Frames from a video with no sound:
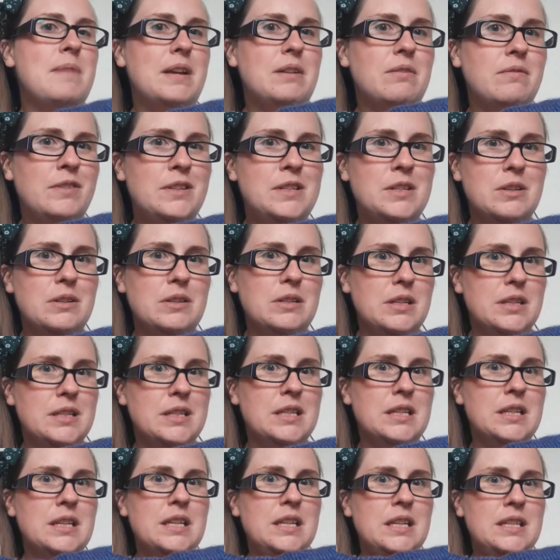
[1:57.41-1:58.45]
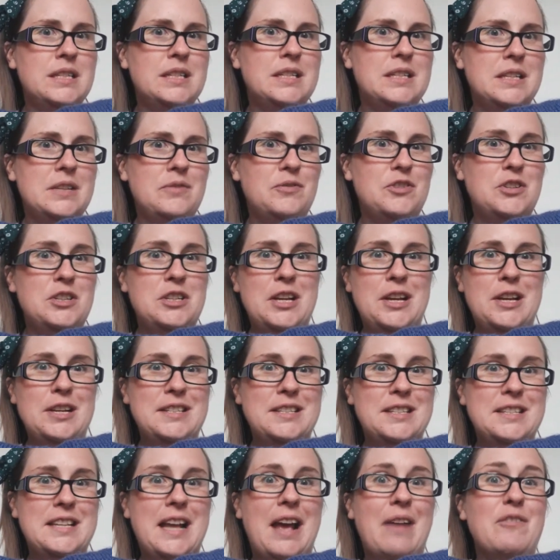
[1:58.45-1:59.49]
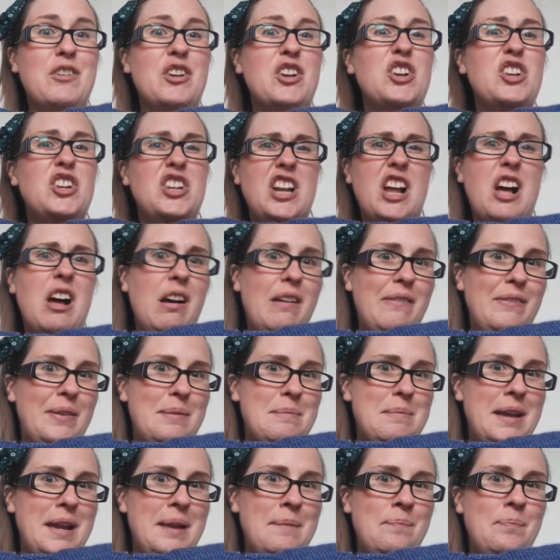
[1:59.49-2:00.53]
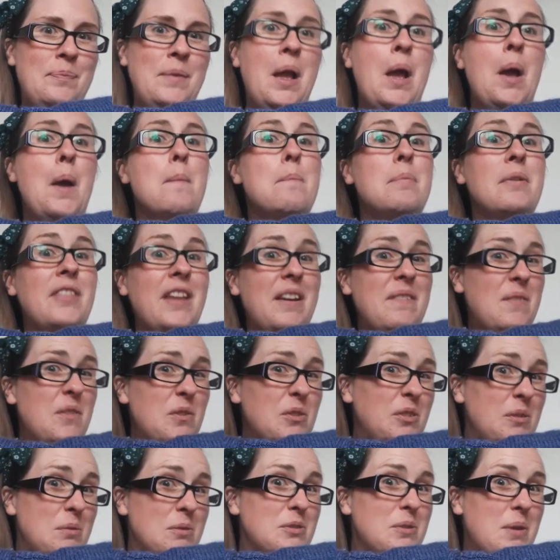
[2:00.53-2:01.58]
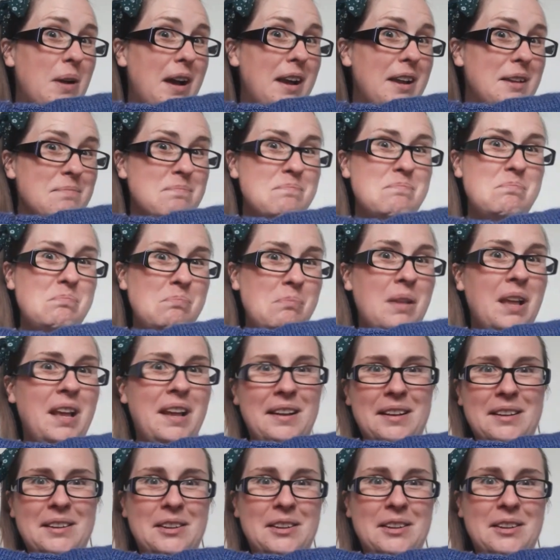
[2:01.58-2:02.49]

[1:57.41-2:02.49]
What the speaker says: all the doctors and anaesthetists and nurses have a good laugh at me. But they thought it was quite a